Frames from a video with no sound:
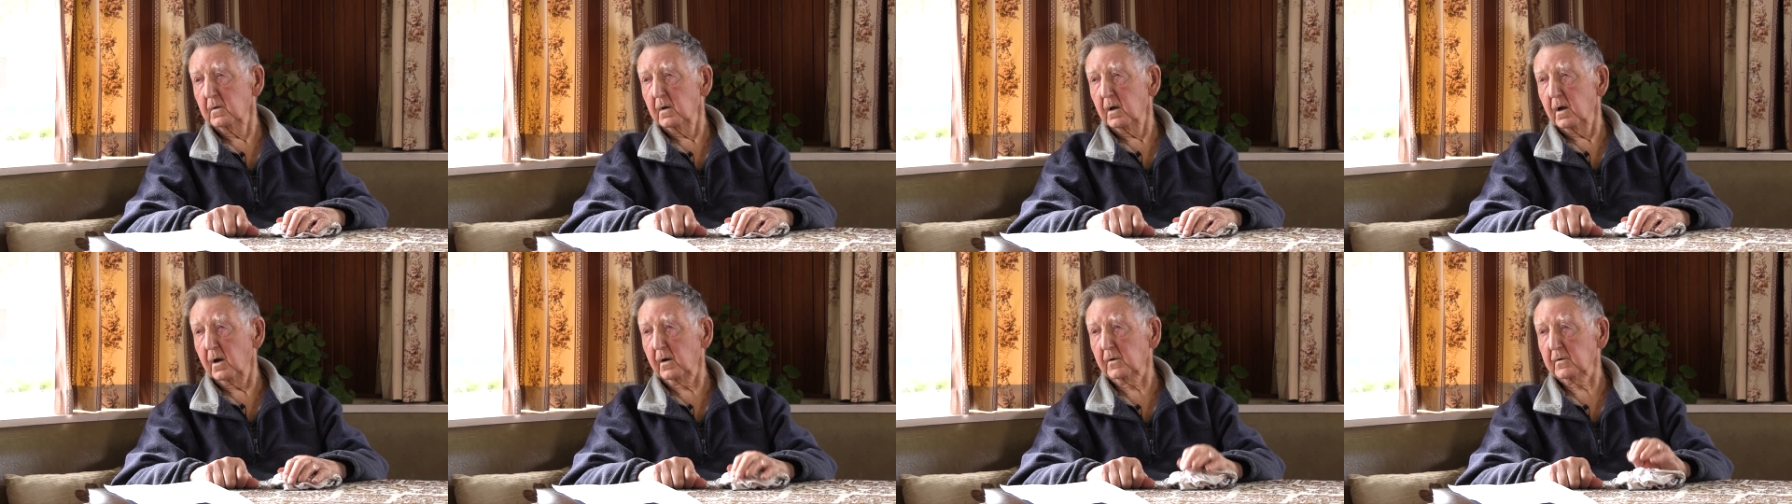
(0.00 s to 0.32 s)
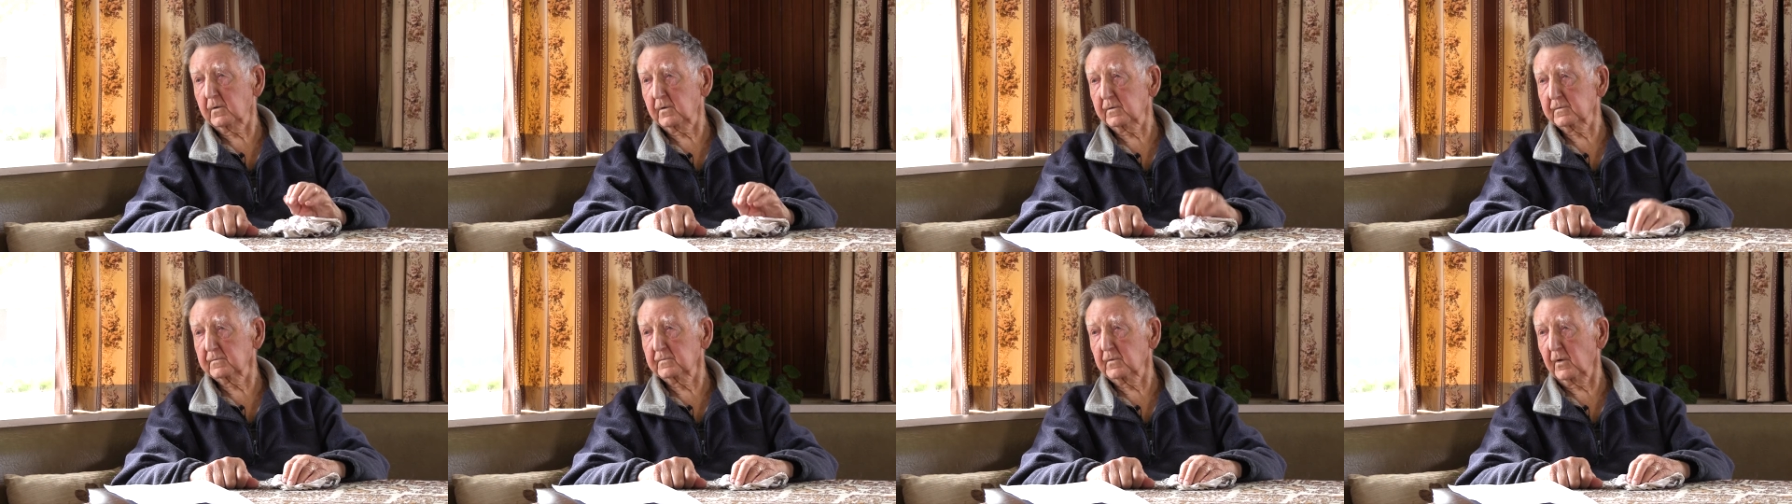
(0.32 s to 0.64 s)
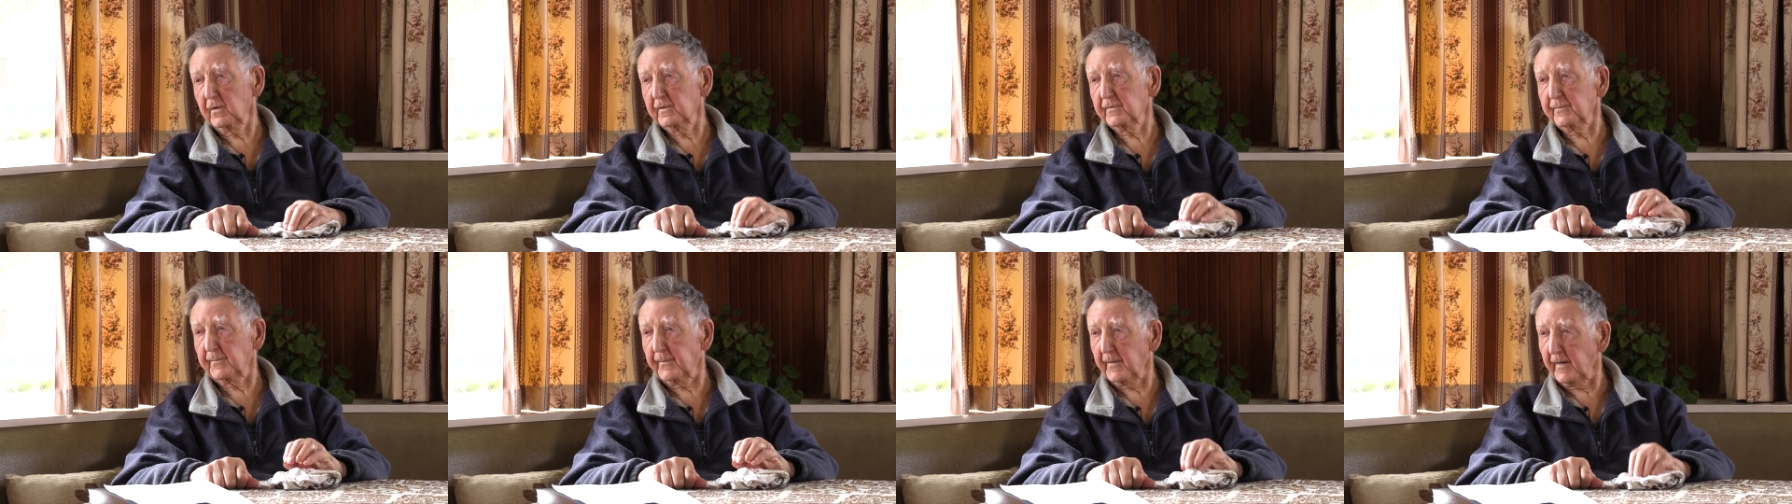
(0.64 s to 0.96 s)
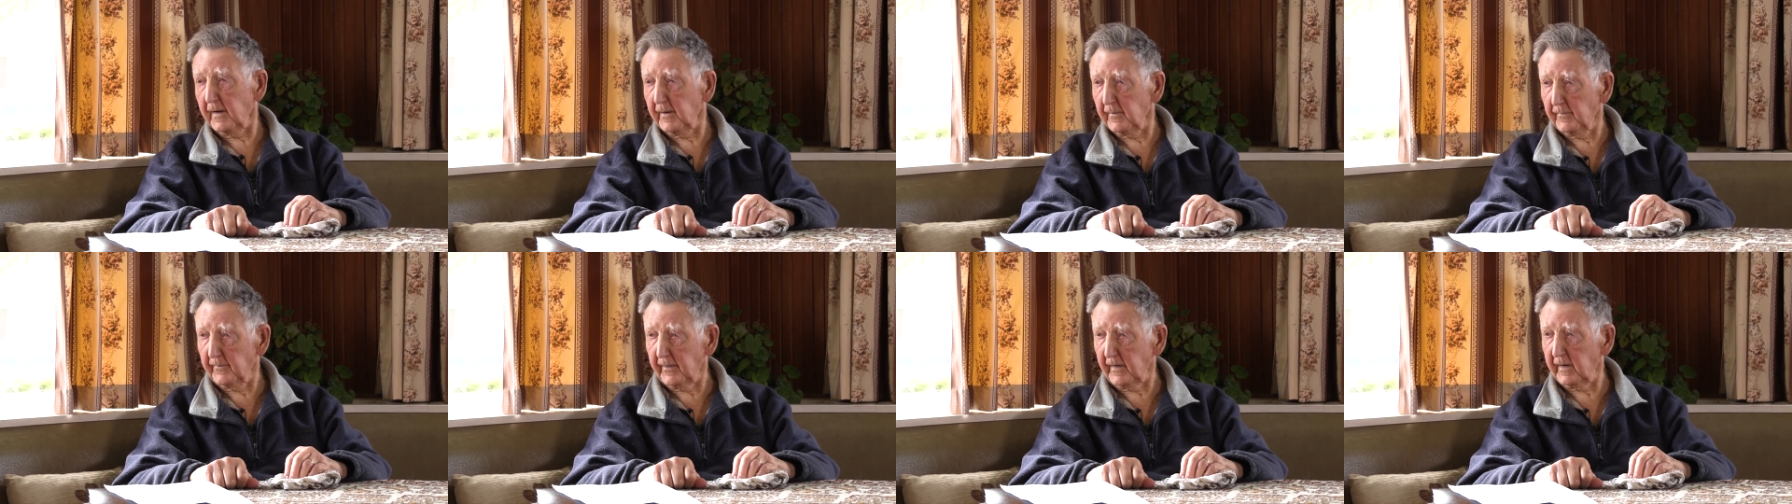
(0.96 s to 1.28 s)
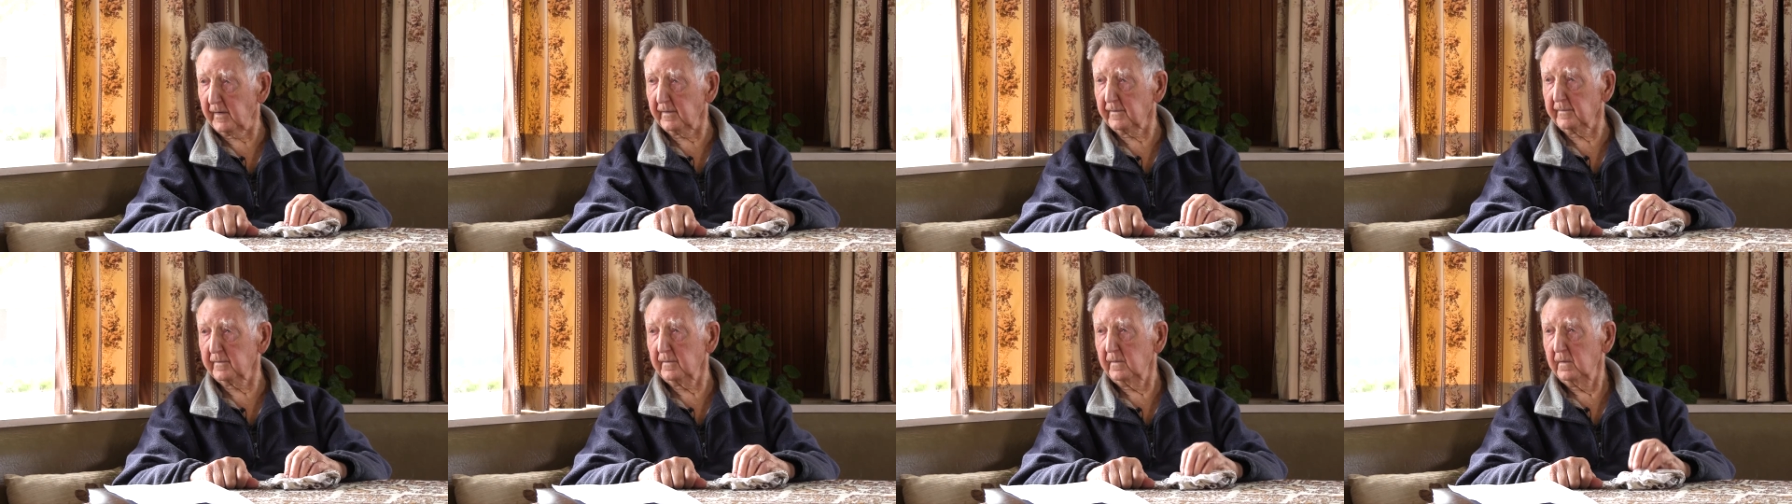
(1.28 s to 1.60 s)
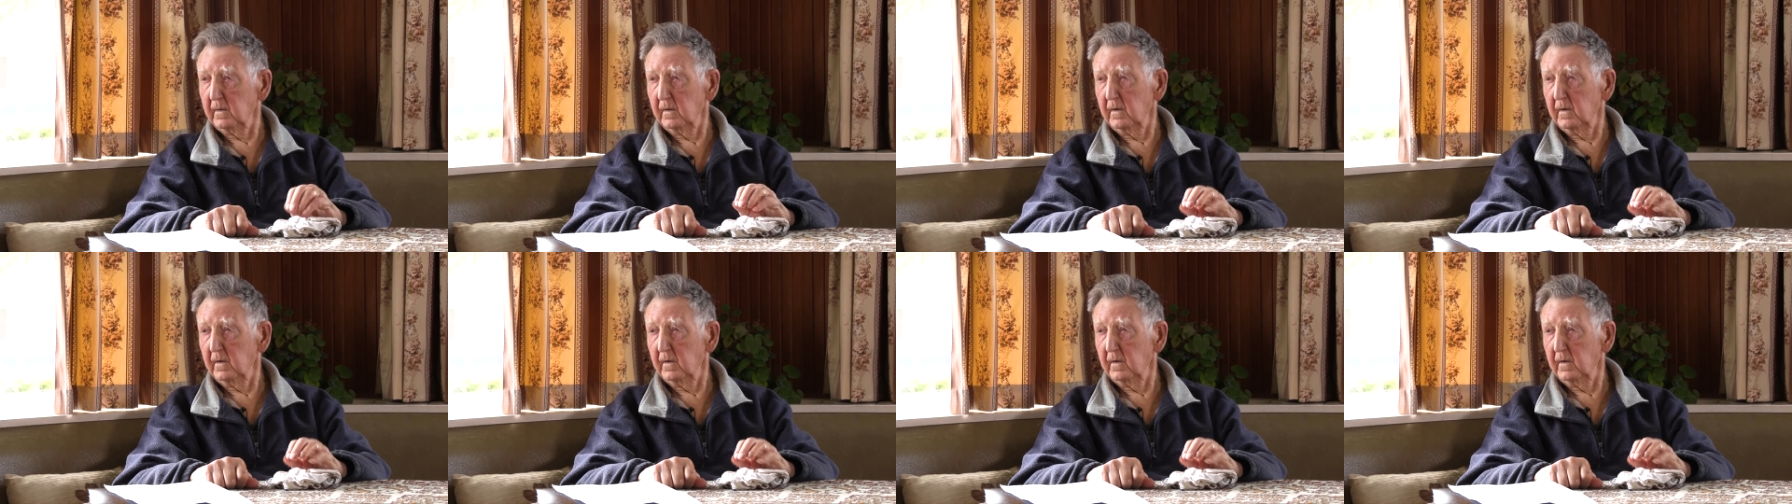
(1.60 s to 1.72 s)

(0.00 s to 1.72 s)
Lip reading: I've got no spare bed.